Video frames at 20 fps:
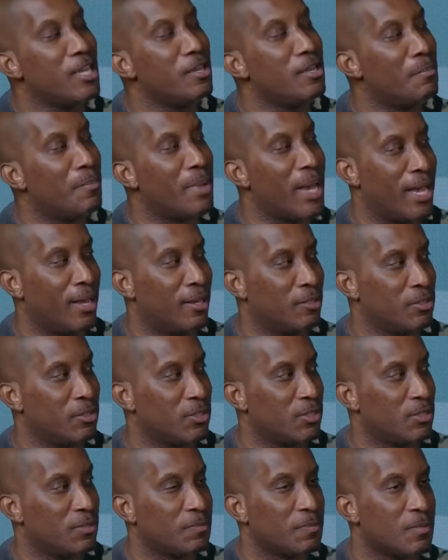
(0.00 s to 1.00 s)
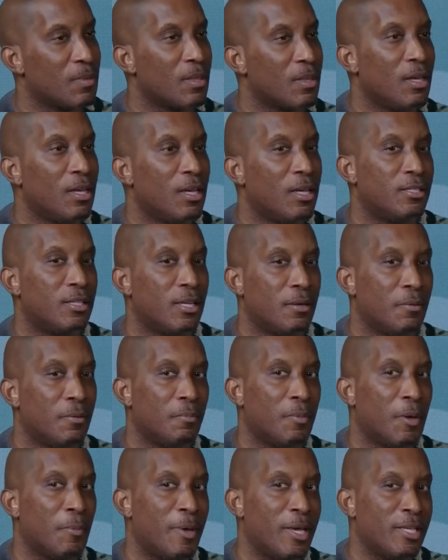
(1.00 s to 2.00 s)
E.M. Bounds. Yeah. Said,
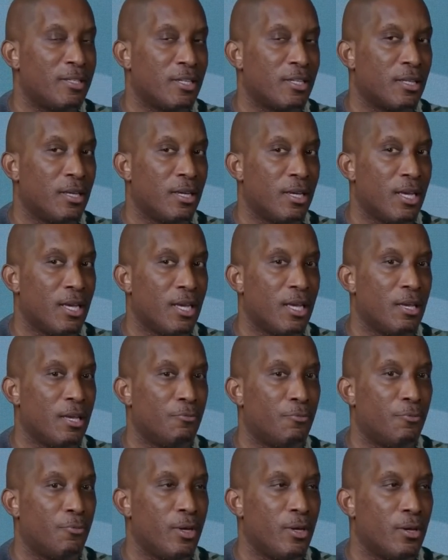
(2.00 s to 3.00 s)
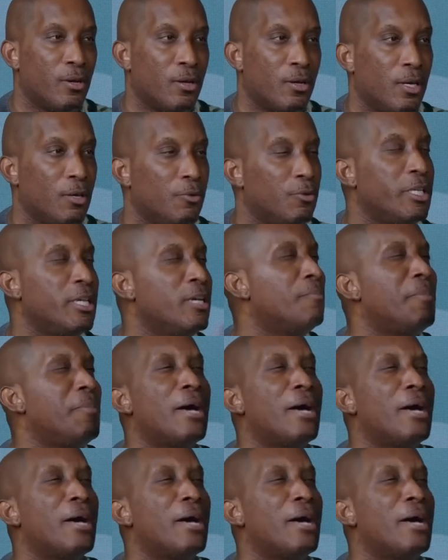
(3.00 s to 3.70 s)
but basically, it was E.M.